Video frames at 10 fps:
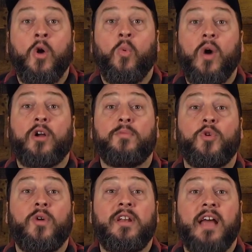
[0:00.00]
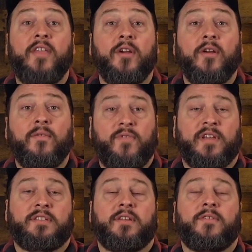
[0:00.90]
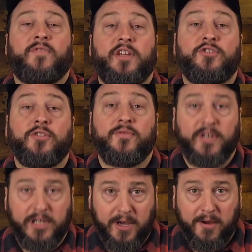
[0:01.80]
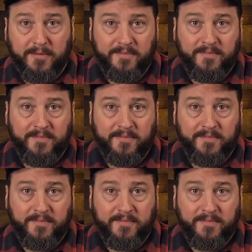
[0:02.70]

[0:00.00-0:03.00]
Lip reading: Welcome to another Physna feature video.